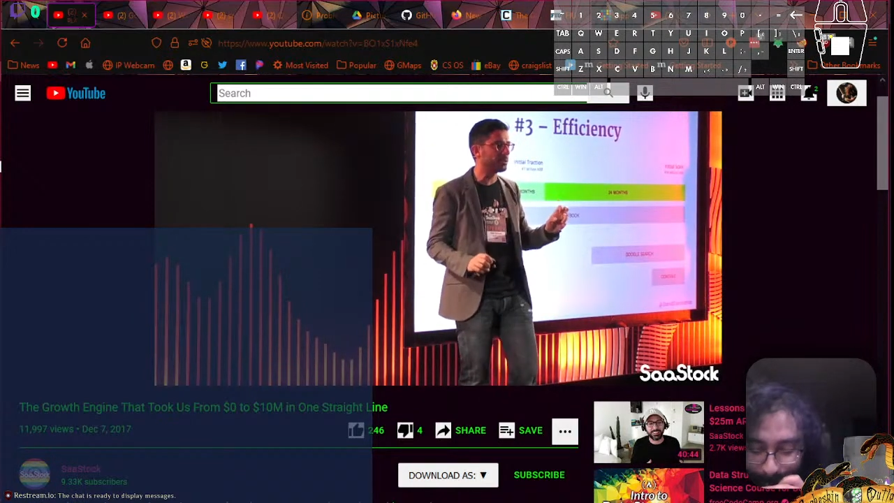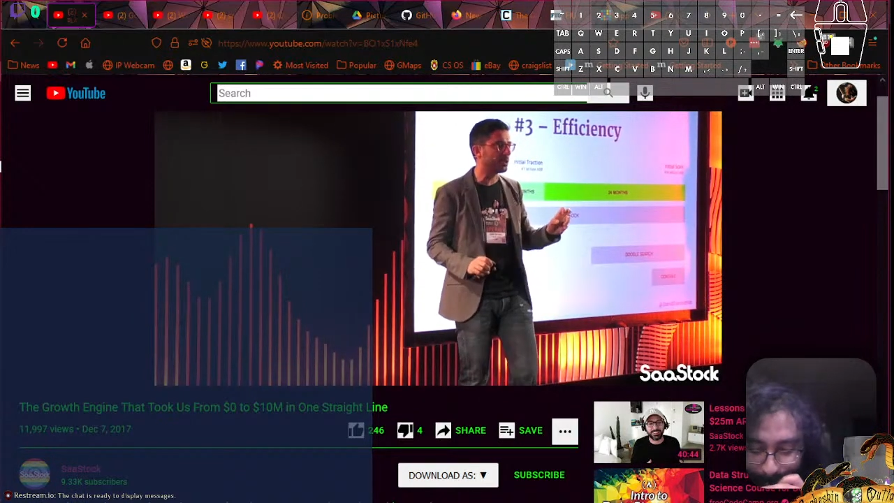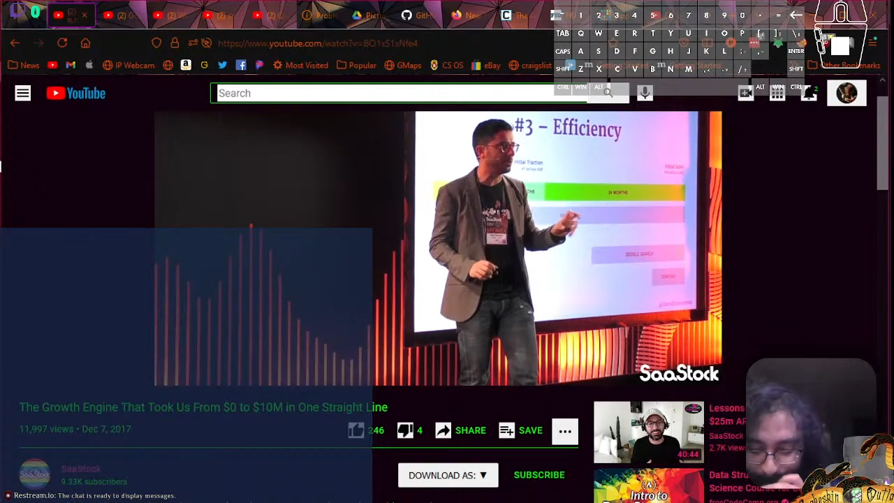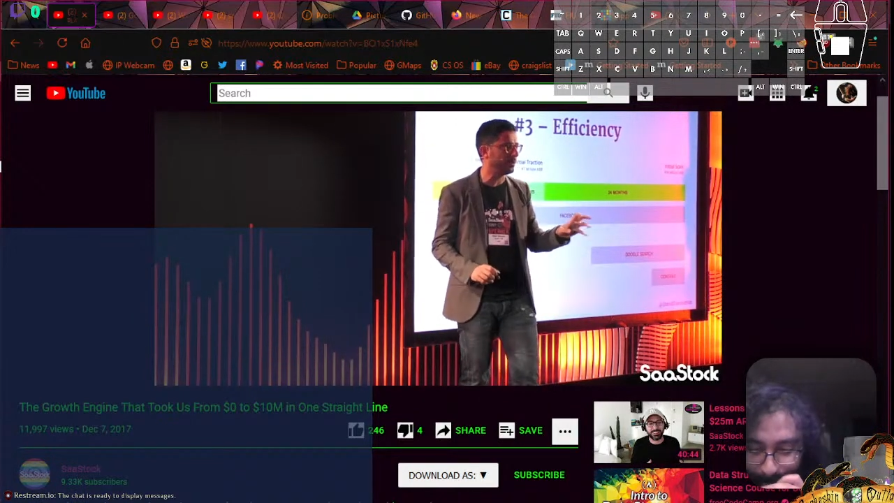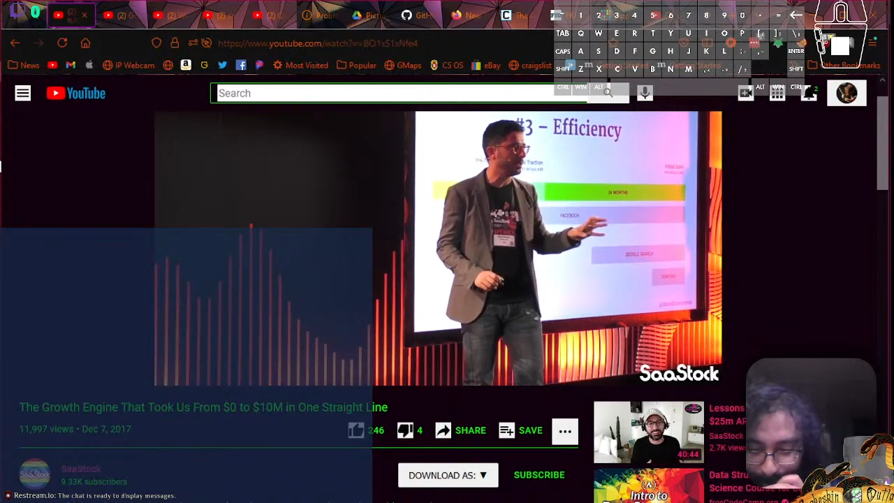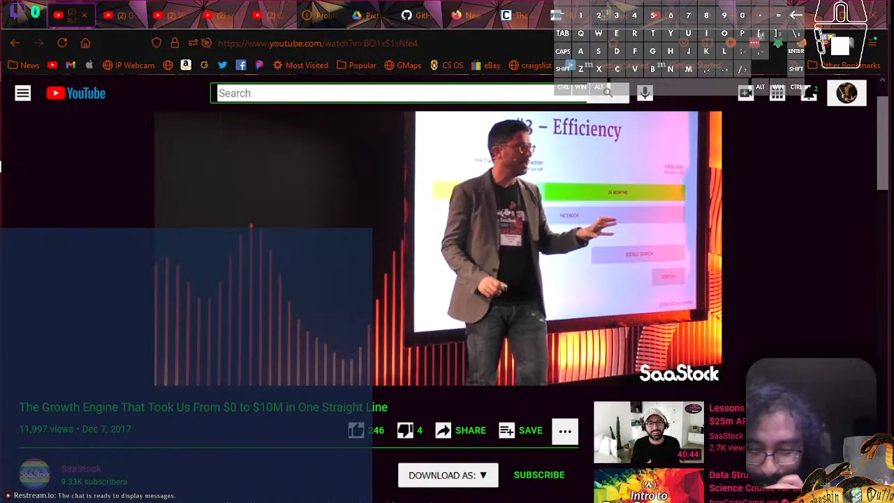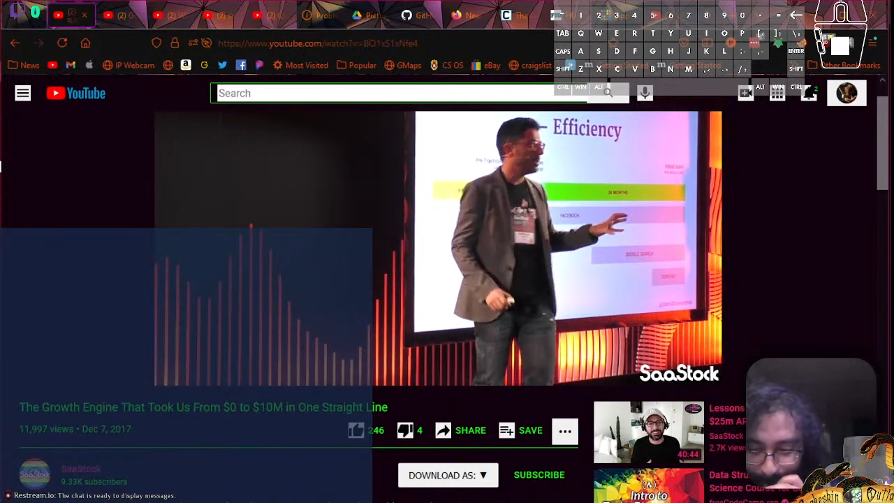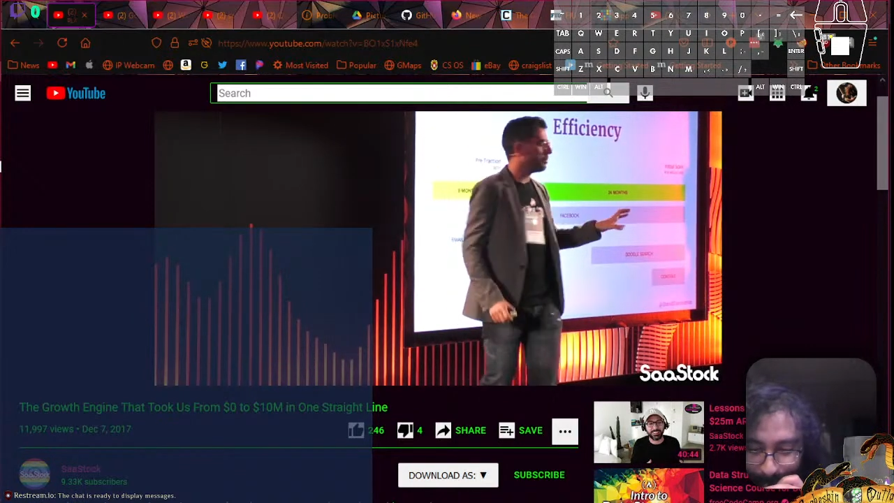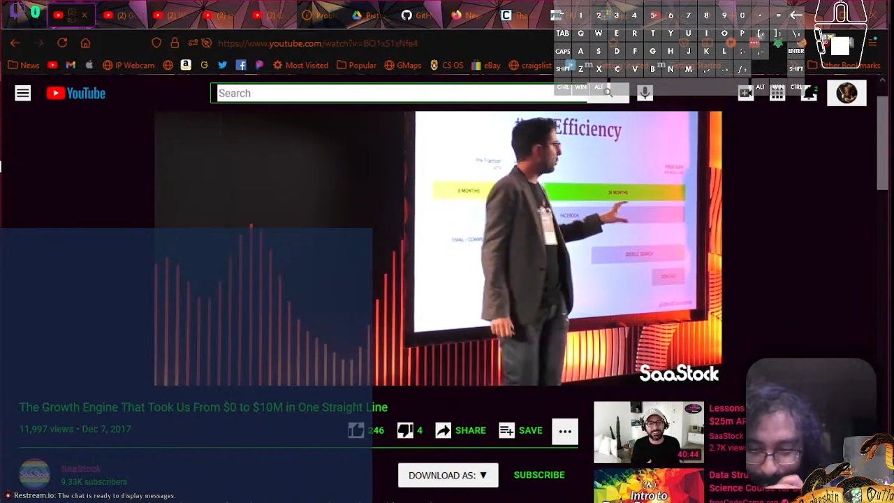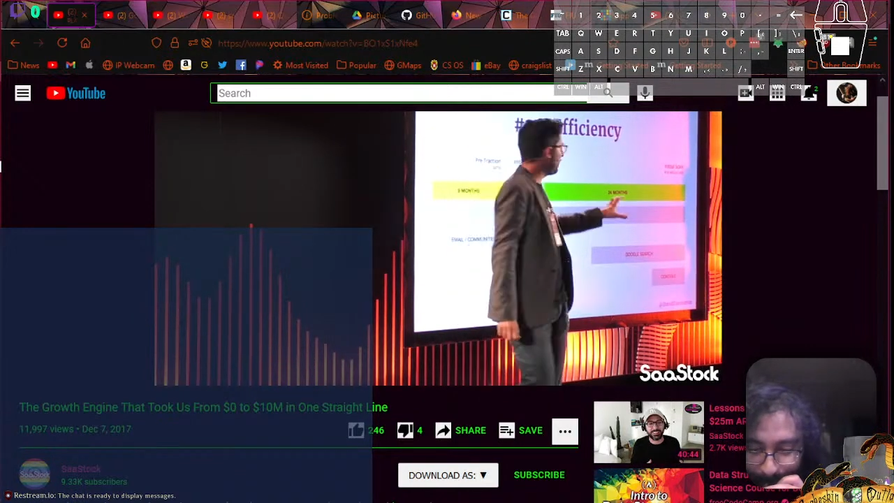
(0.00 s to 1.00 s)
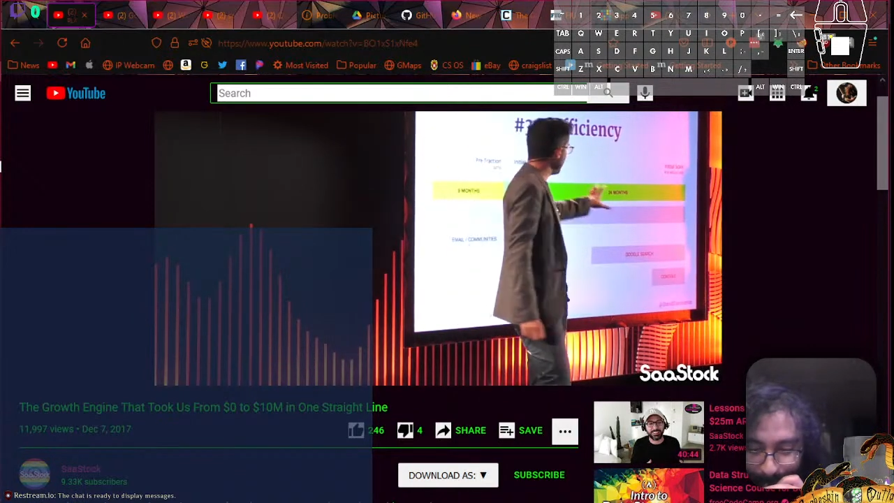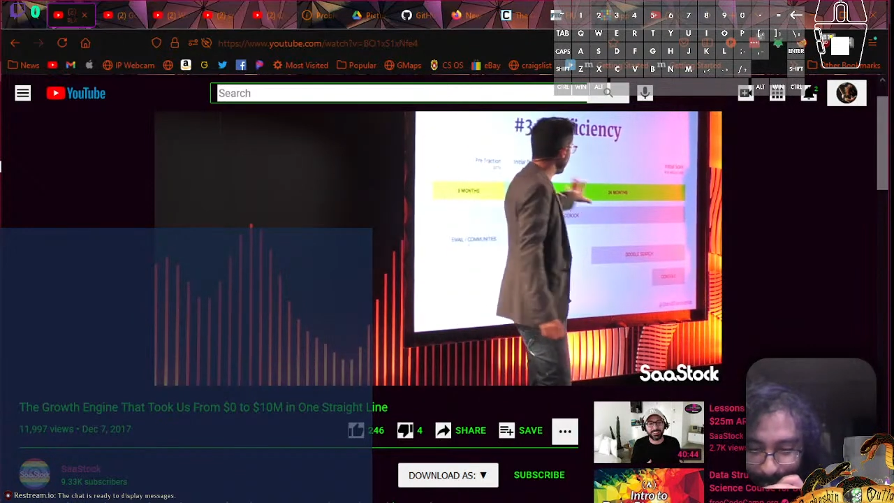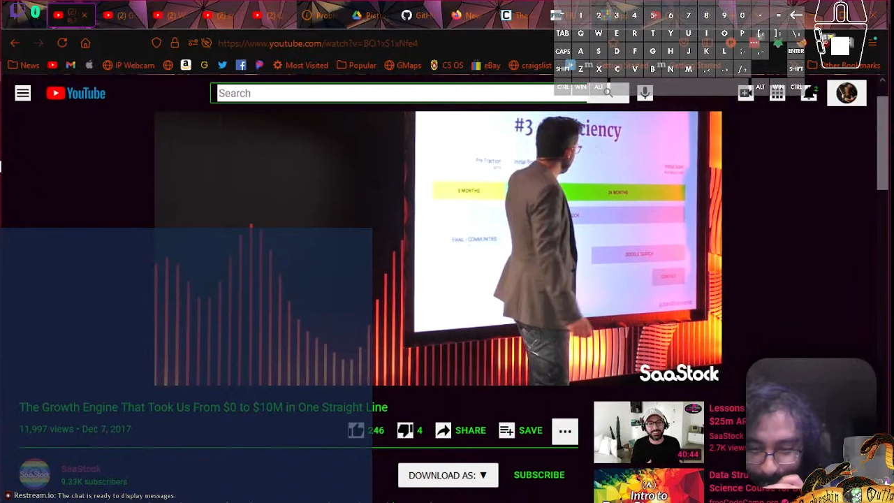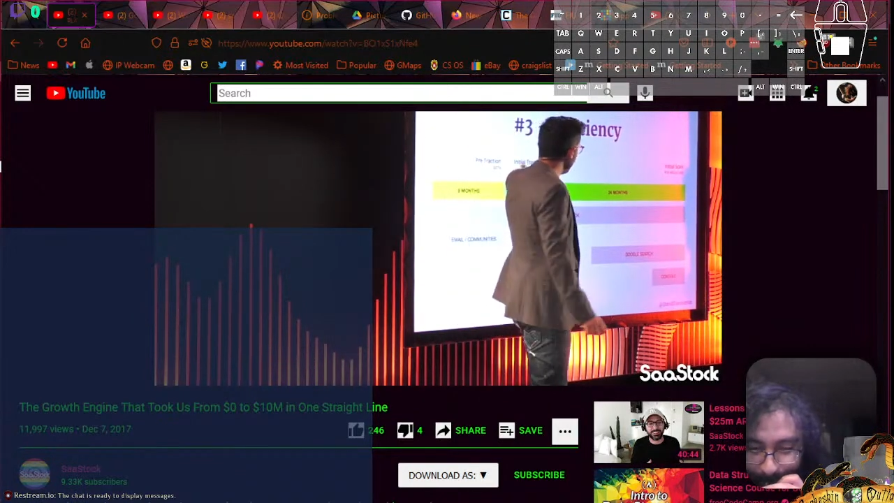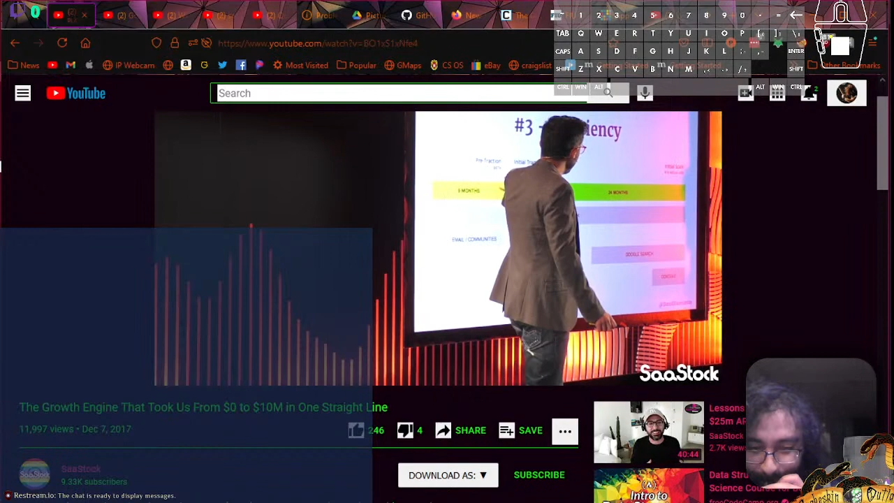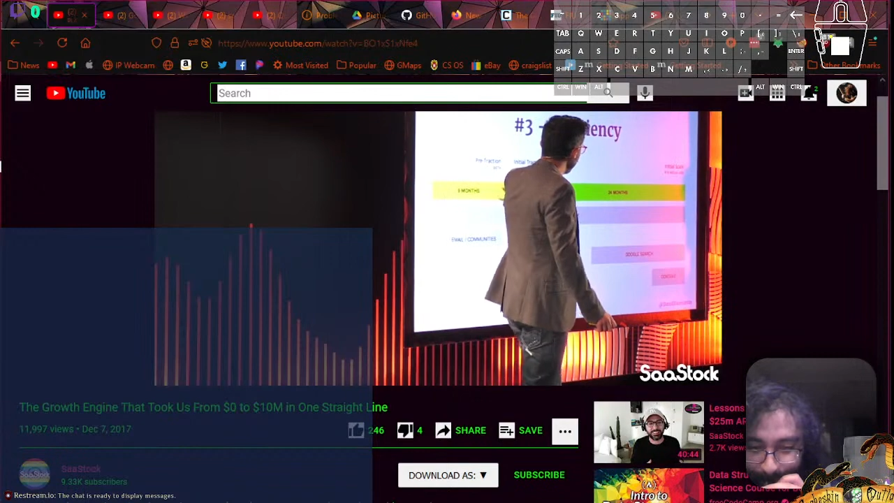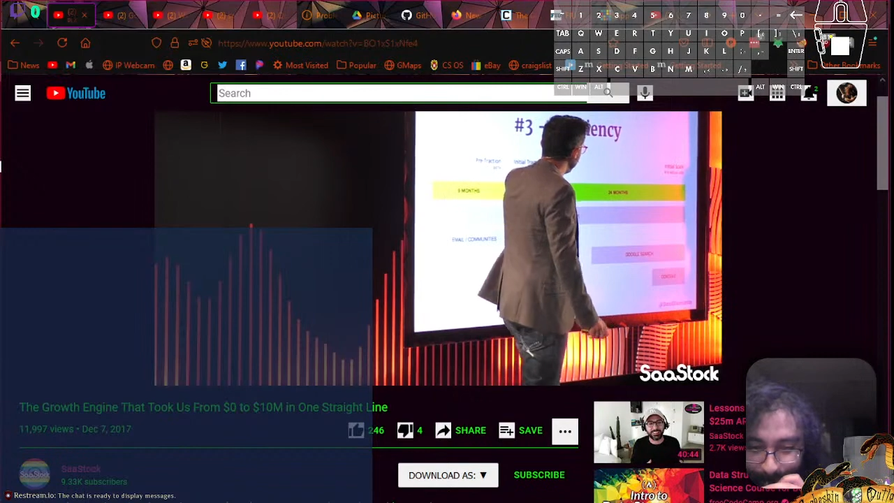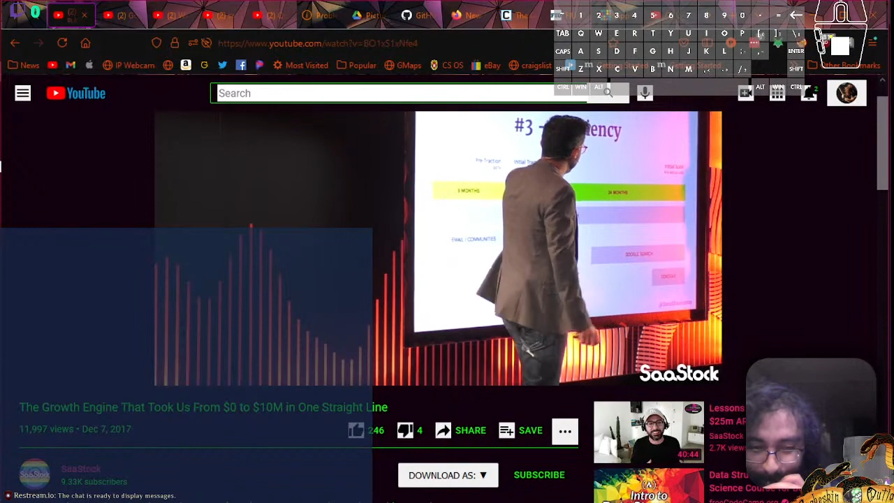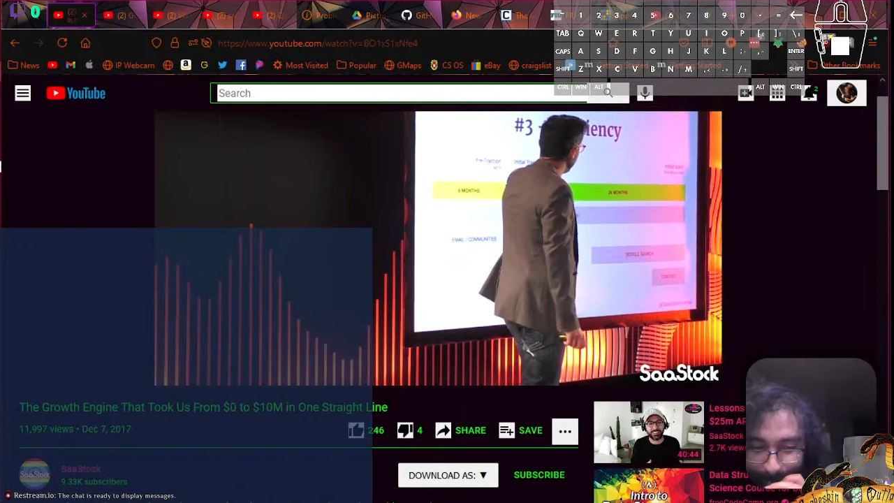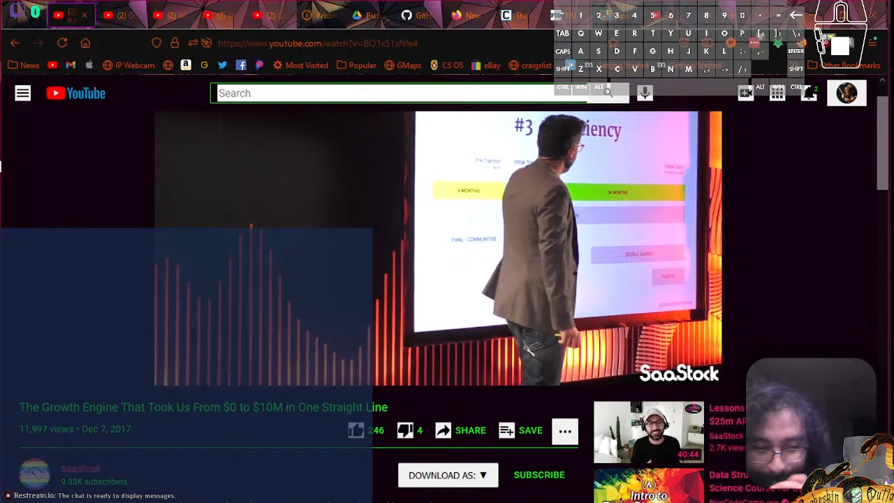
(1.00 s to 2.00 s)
growth, but we then moved,